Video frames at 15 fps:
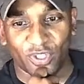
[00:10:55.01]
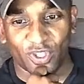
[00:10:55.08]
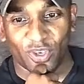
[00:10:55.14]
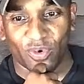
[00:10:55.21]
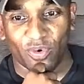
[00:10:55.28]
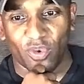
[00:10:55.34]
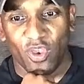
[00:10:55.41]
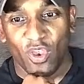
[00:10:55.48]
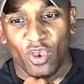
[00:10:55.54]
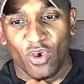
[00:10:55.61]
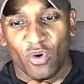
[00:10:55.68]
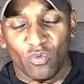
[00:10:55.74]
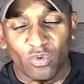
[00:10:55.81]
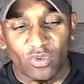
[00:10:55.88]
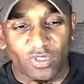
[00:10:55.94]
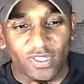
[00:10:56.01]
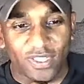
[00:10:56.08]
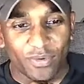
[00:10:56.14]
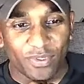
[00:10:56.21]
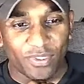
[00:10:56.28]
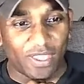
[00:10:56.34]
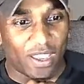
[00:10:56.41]
so we'll
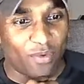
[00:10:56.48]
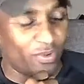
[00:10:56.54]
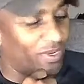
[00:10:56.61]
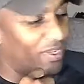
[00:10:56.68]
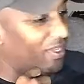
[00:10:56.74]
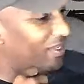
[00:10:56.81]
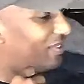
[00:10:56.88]
see what that one